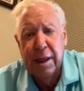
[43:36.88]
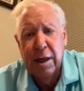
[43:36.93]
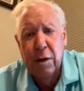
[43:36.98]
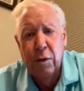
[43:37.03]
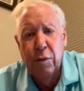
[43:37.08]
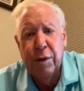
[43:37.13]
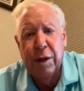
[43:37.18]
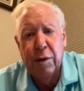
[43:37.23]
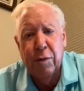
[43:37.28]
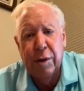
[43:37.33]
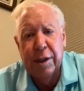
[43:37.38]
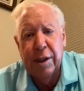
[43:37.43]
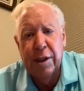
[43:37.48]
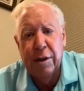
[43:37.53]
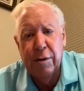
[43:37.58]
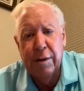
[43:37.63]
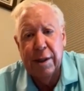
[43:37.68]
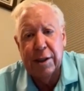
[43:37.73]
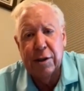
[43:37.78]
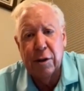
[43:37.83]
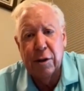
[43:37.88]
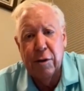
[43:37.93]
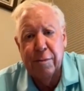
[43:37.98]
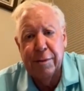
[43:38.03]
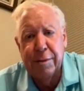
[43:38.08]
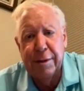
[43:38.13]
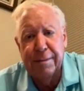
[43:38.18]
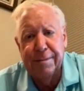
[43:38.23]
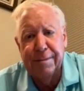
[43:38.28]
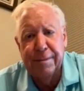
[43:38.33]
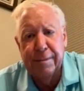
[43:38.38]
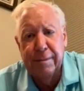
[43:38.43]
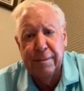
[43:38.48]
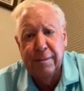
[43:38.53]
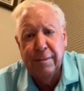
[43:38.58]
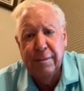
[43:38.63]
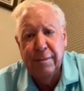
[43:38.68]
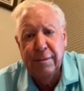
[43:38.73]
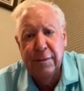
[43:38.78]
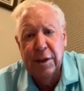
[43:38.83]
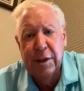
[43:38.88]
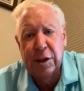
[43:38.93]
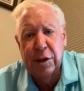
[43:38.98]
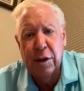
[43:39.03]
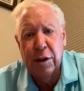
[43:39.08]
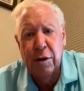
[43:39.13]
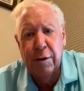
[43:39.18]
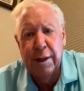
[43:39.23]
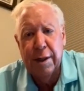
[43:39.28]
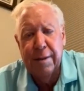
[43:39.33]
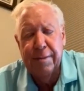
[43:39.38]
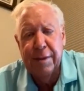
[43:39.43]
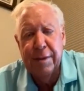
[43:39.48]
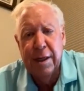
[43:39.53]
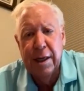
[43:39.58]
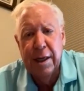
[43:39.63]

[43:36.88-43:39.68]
when he won the U.S. Open. So,